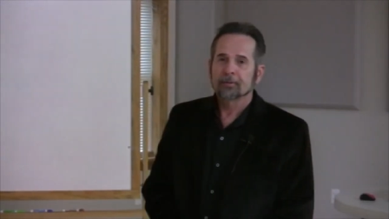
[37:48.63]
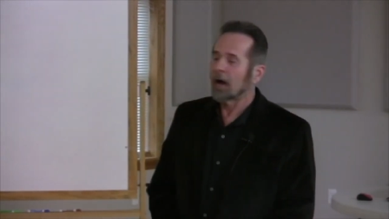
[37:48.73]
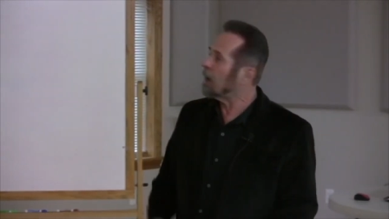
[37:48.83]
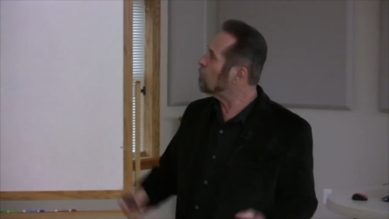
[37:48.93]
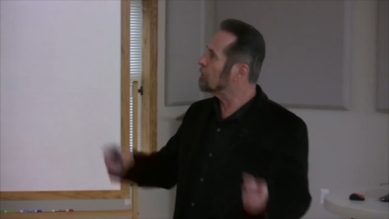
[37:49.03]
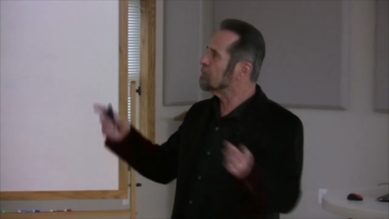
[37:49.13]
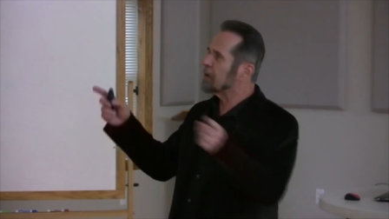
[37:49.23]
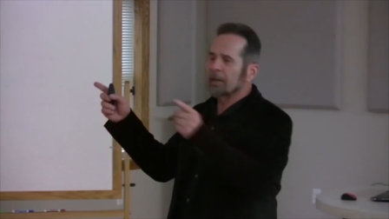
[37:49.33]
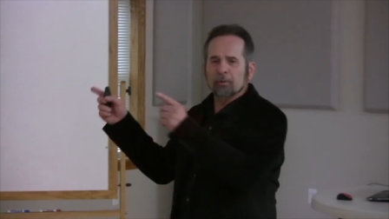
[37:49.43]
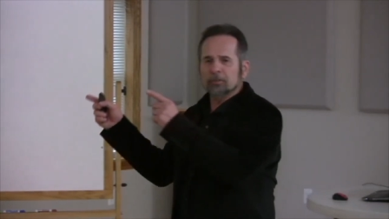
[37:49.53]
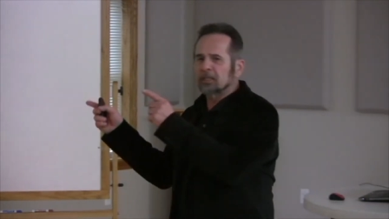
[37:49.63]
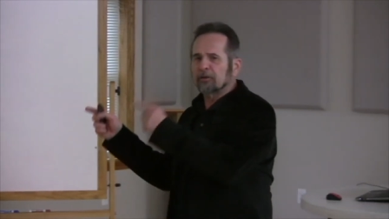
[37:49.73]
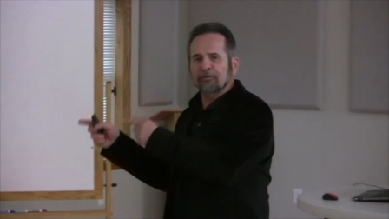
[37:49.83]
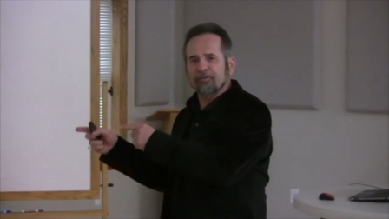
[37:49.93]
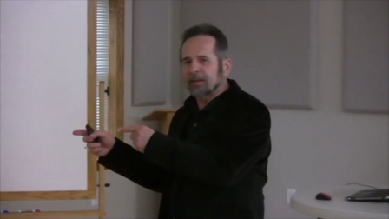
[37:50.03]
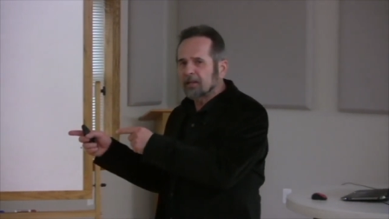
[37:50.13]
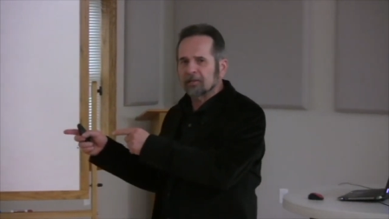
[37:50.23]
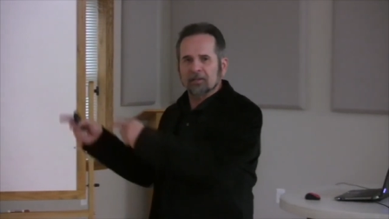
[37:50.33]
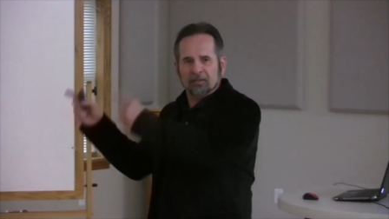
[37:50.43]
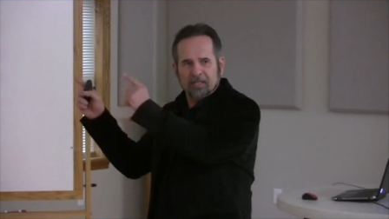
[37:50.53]
I wouldn't be able to
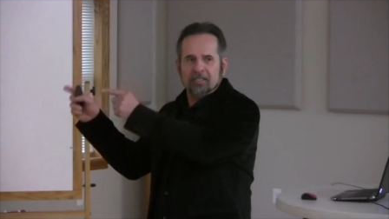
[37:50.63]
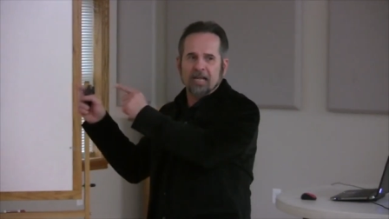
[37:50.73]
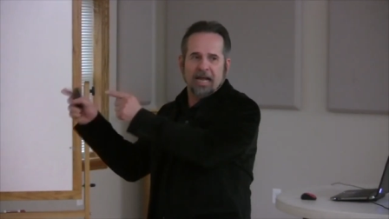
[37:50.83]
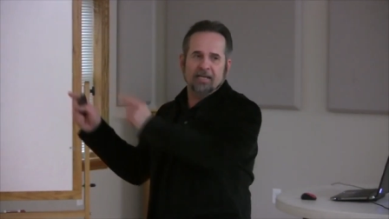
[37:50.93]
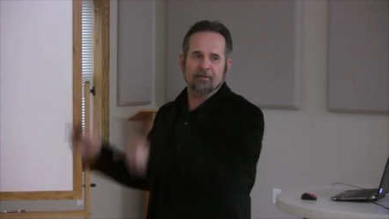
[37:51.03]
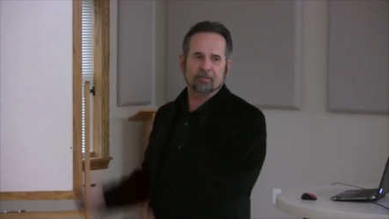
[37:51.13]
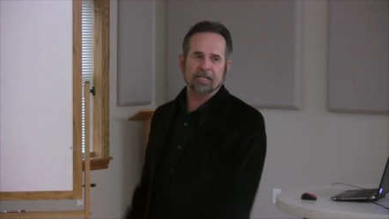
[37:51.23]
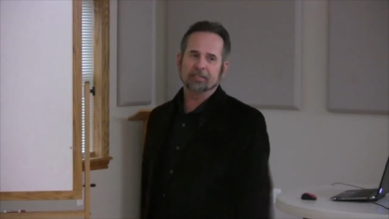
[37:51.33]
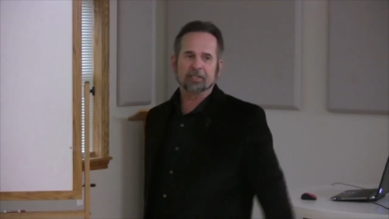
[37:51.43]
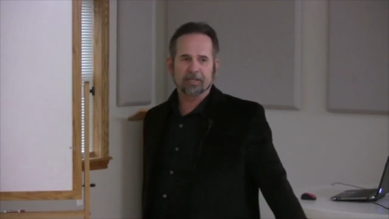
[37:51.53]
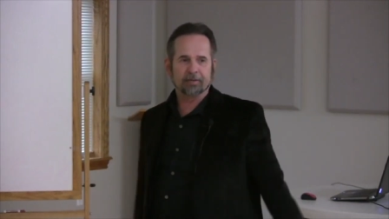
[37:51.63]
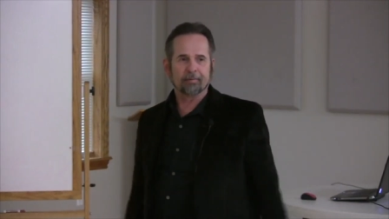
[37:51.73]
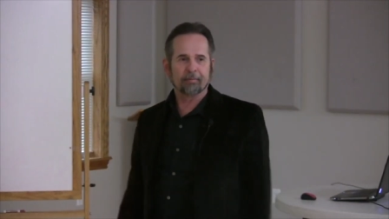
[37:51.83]
defend this kind of teaching.